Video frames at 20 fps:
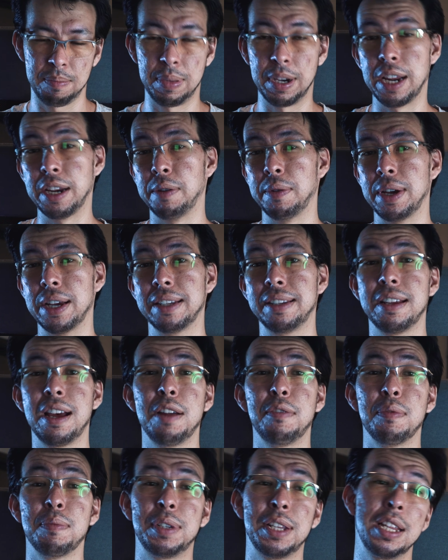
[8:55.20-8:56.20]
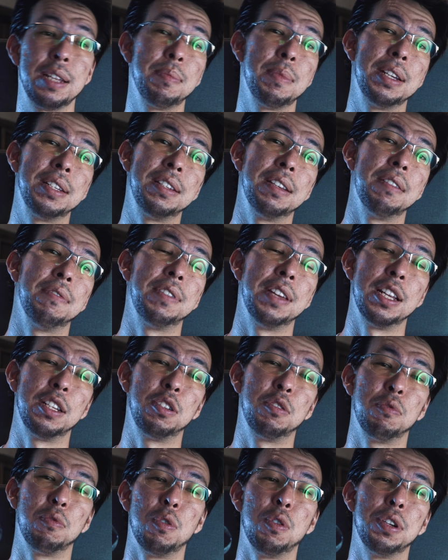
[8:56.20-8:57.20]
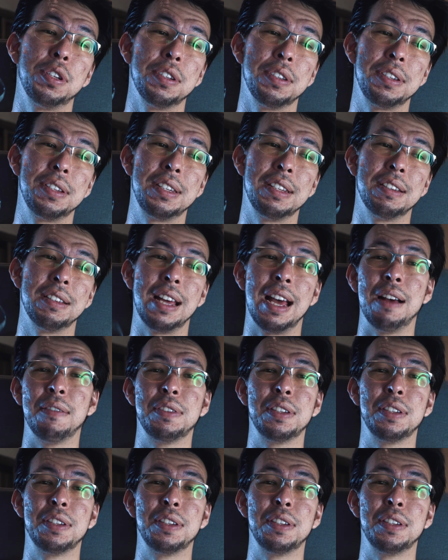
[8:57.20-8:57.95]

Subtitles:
But anyway, aside from telling myself that toroidals still have